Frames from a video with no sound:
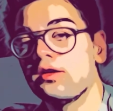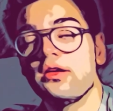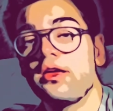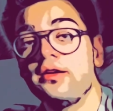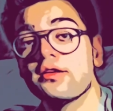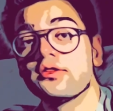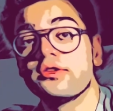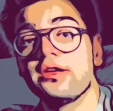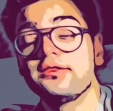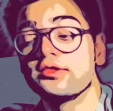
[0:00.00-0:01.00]
any other
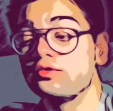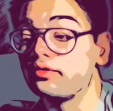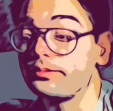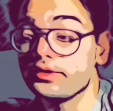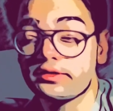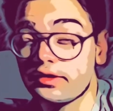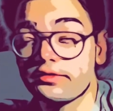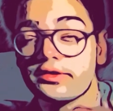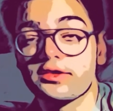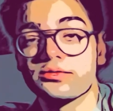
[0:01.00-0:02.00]
related European
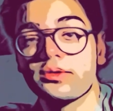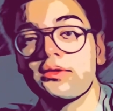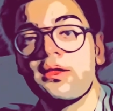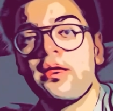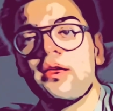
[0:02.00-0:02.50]
country as well,